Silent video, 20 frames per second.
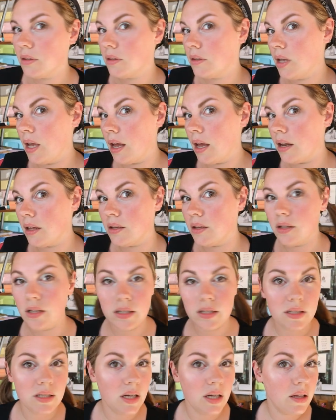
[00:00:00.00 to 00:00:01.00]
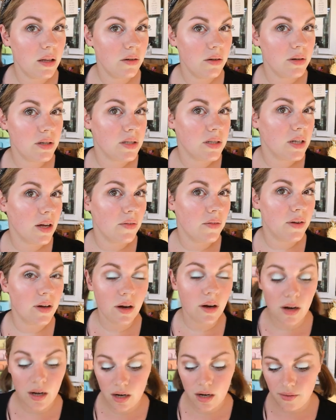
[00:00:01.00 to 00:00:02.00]
yeah, like you can see, there is definite
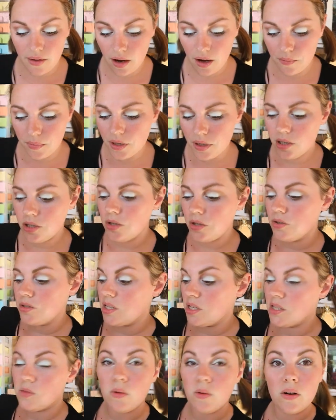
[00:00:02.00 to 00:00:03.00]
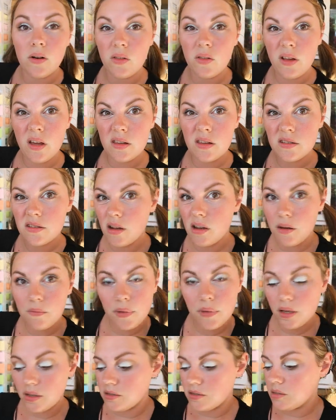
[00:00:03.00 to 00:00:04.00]
highlight there. I'm going to use this one on the other side
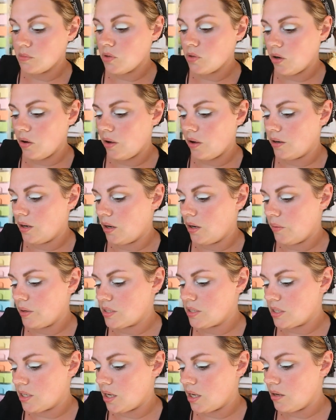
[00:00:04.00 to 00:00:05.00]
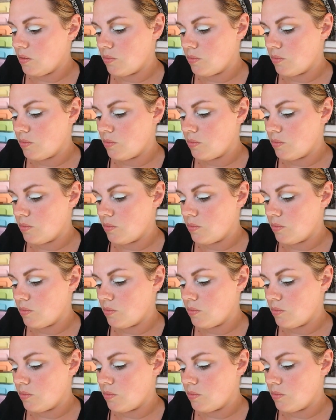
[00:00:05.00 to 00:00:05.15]
because I'm not going anywhere today.